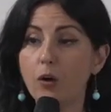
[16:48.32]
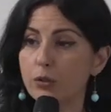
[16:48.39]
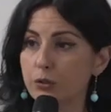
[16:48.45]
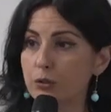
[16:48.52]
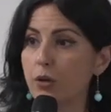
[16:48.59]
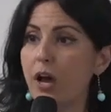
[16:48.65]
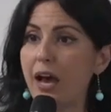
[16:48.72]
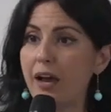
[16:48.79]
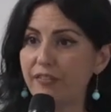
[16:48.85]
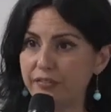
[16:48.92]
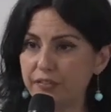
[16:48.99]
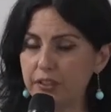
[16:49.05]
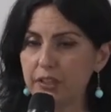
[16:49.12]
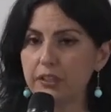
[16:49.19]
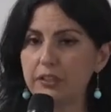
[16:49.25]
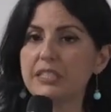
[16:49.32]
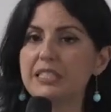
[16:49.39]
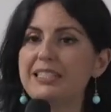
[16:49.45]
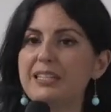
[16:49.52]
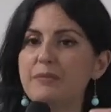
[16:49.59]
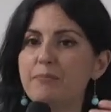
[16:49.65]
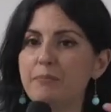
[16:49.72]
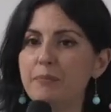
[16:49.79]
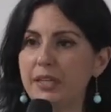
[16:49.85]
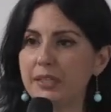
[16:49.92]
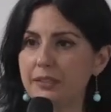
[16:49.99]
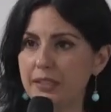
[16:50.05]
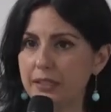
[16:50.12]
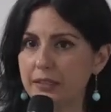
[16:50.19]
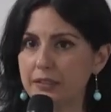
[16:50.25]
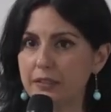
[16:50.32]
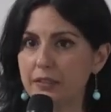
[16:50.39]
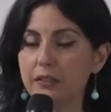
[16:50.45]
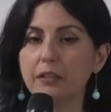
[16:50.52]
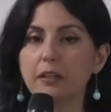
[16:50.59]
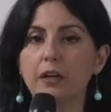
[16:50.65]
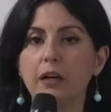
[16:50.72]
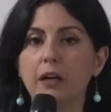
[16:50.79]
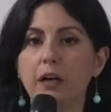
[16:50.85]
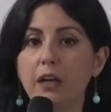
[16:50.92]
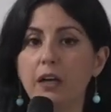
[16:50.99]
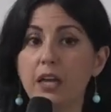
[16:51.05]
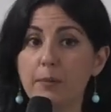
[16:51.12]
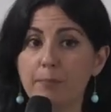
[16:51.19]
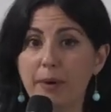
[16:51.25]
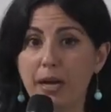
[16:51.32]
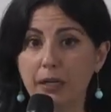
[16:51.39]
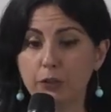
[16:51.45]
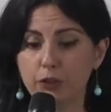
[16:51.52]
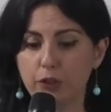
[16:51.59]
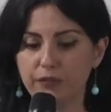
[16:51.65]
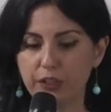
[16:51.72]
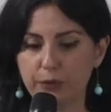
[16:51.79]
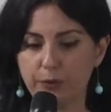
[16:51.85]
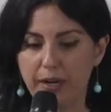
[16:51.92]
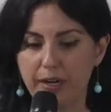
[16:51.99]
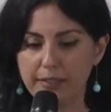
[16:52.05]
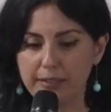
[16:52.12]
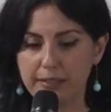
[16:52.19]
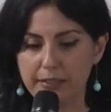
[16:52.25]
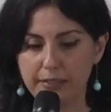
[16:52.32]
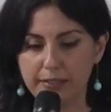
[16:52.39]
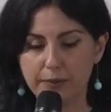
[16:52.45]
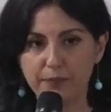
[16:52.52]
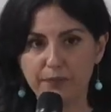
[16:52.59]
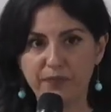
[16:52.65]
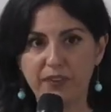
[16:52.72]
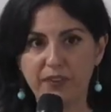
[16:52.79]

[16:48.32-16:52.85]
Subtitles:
also after the immediate impact of the crisis.